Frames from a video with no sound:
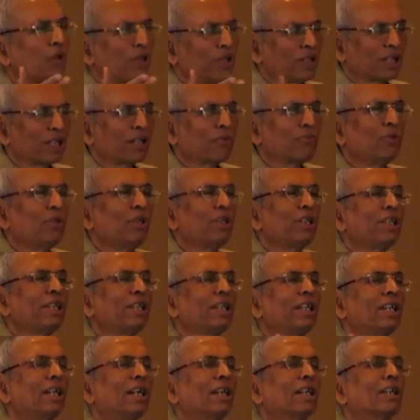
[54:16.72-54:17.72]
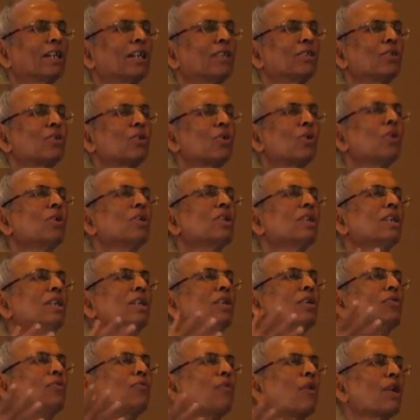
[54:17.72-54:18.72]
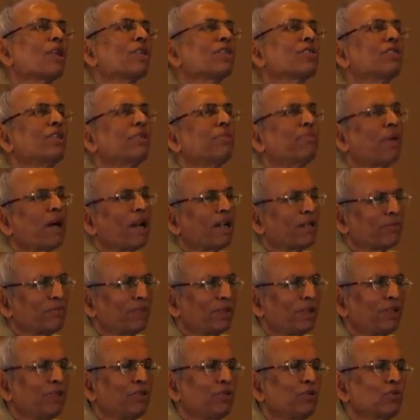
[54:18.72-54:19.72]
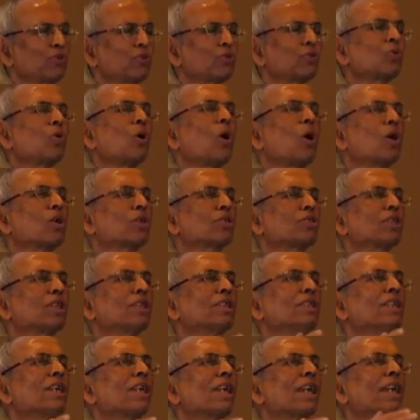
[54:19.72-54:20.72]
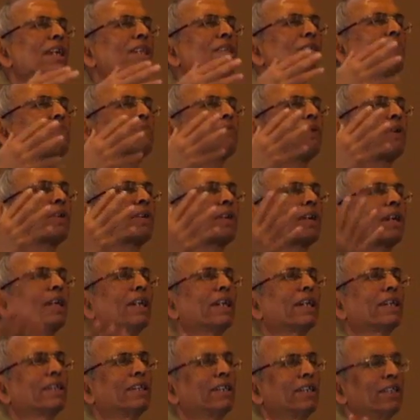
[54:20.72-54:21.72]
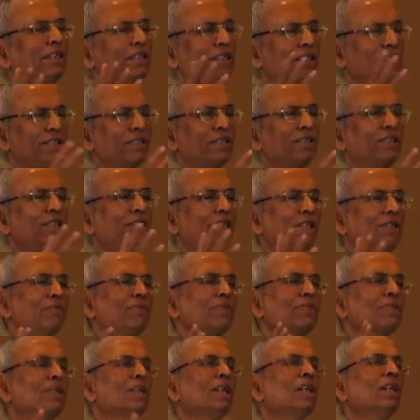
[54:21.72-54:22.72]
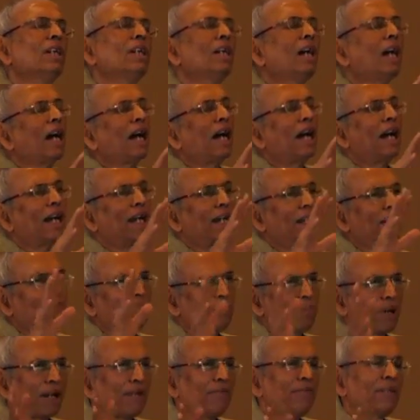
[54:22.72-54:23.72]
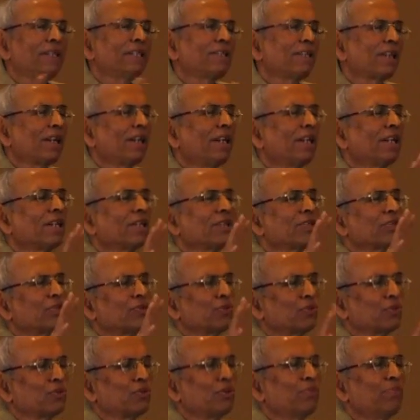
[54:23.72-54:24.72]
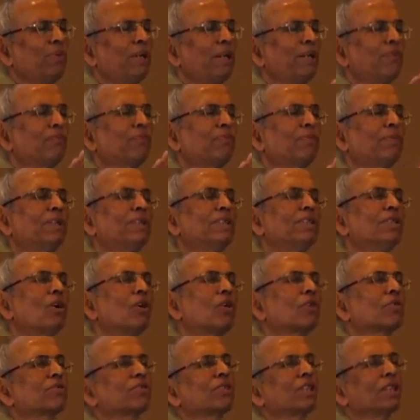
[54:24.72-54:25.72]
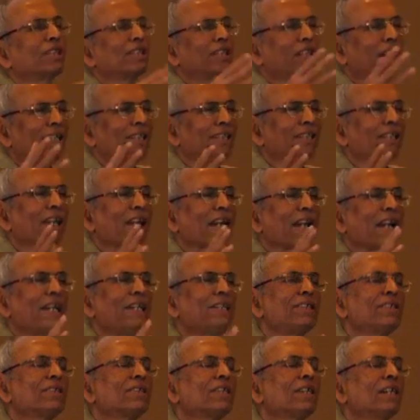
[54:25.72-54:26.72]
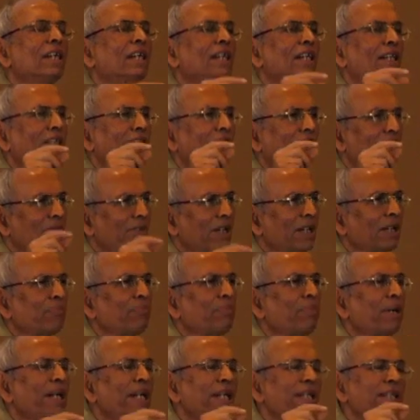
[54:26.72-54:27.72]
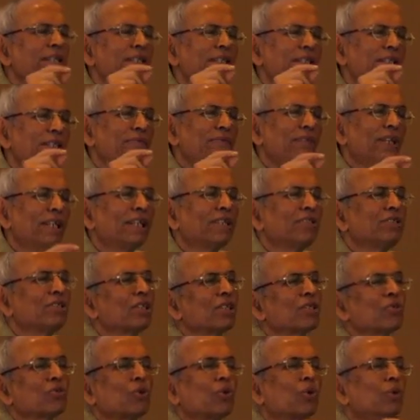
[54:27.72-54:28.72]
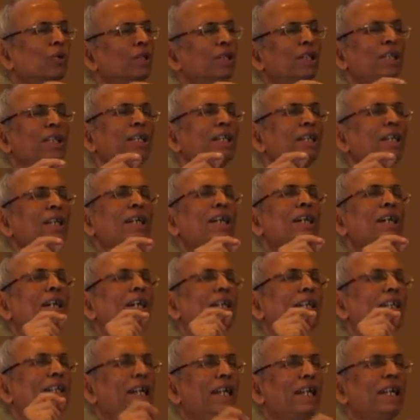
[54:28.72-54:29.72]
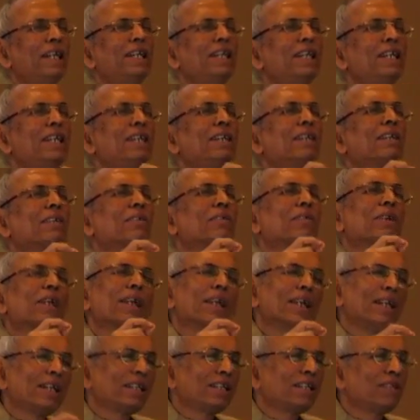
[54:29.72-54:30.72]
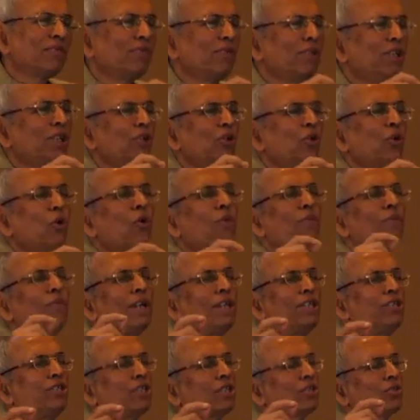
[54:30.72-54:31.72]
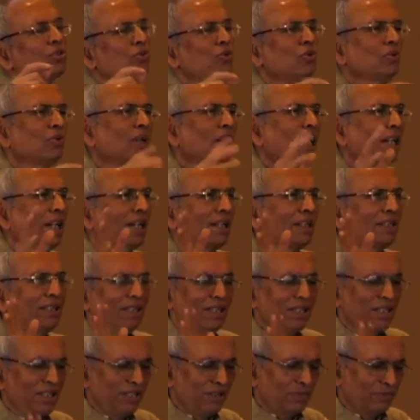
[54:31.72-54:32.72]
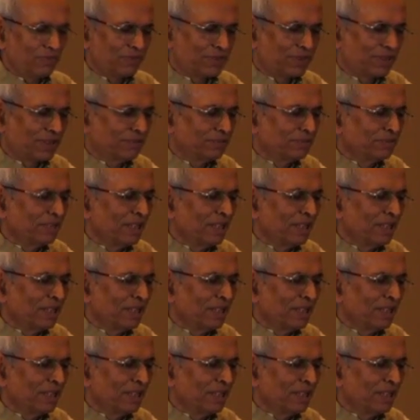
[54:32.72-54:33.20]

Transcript: the community control, forest department used to auction the rights for collecting these leaves, and private traders used to bid in the auction, get the rights. They were paying the villagers only daily relatively low wages to collect the leaves.